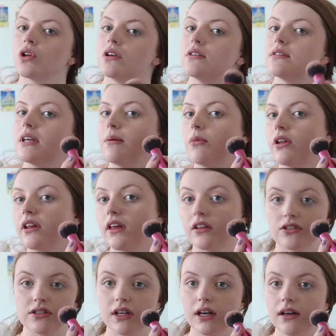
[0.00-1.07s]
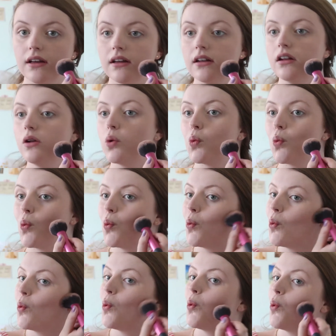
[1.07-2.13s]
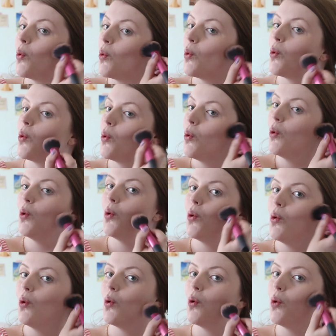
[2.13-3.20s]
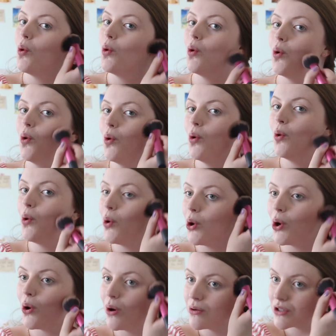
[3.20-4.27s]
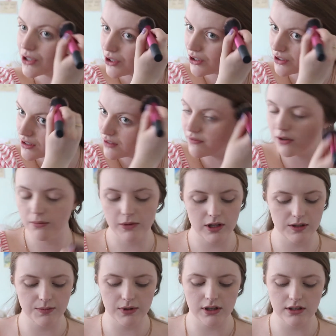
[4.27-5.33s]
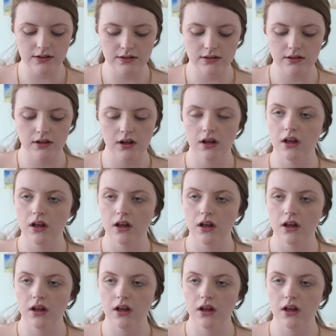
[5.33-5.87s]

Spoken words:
Same on the other side. You know, I was curious to film this because